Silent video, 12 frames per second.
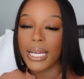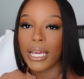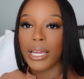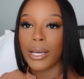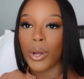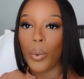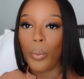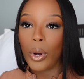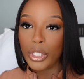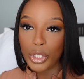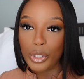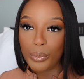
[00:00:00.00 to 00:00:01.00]
and
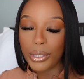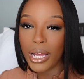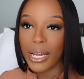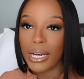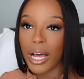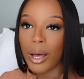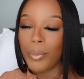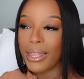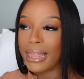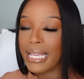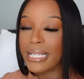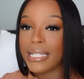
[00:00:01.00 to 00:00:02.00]
once you plug it up,
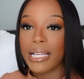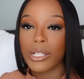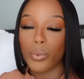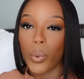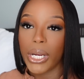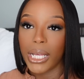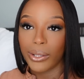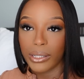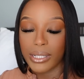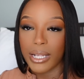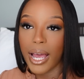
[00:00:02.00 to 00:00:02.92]
this is what it looks